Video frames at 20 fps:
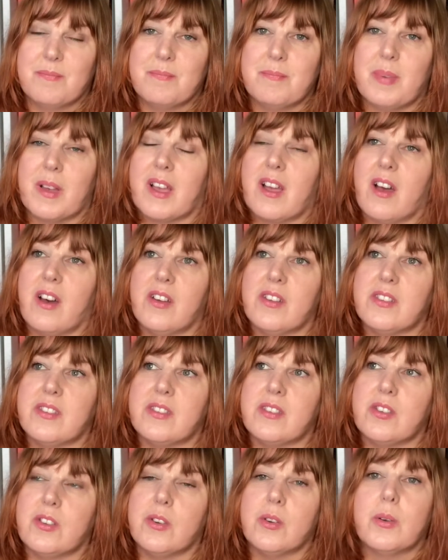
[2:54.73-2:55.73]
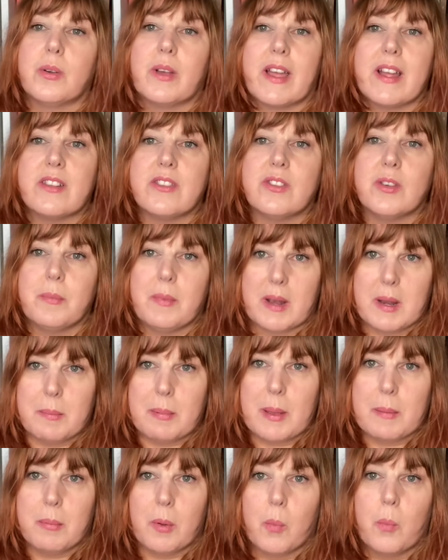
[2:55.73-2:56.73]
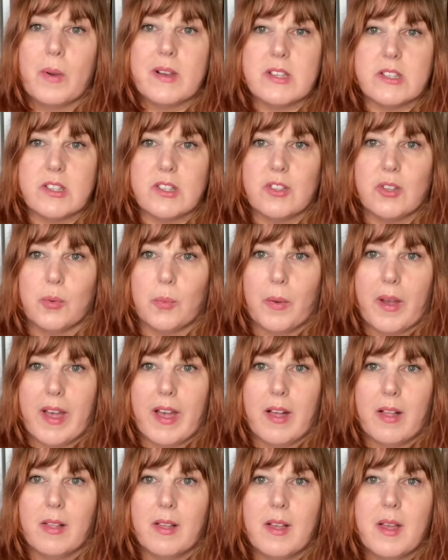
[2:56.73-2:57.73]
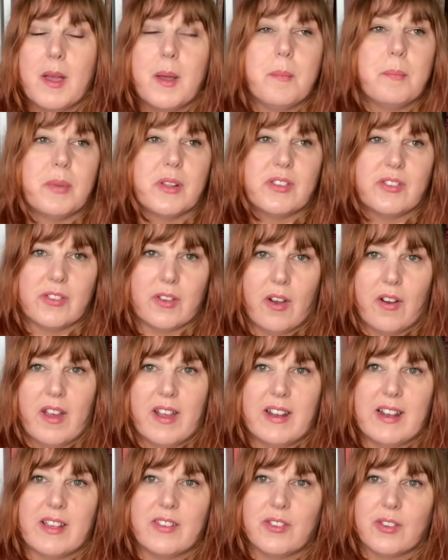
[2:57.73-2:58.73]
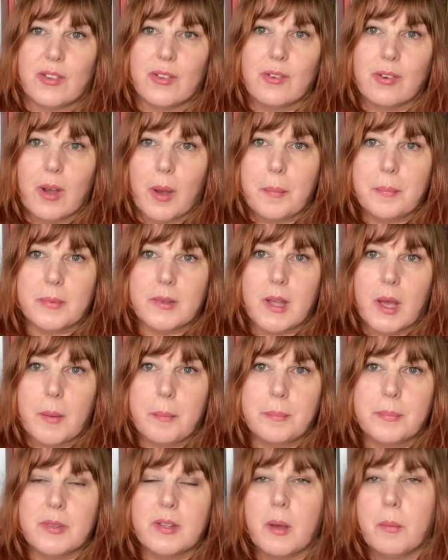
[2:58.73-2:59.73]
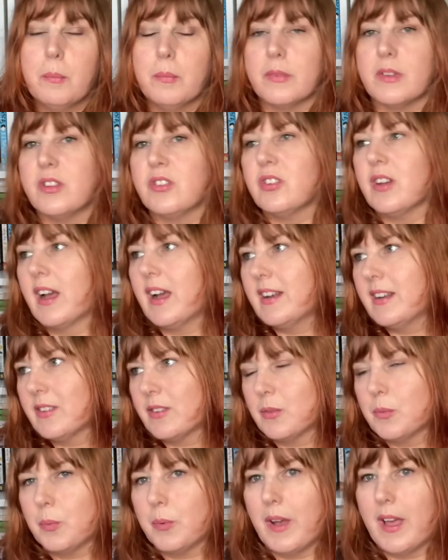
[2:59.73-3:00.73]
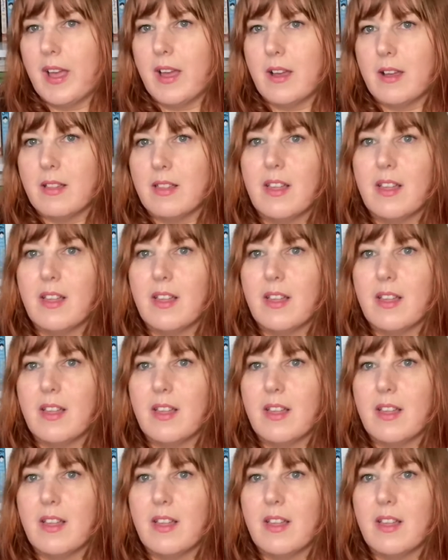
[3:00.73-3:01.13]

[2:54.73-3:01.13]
because you'll get so many people wishing you well, but sorry, this is cropped up, the child isn't well,